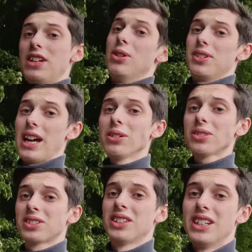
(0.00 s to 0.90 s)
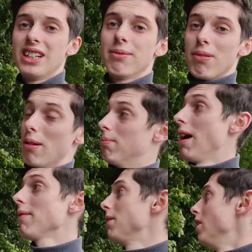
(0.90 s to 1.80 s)
video is out. It might
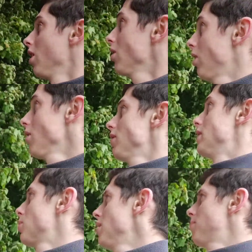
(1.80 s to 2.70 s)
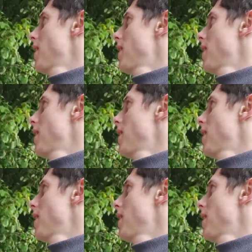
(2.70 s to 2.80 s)
have been long release. When are you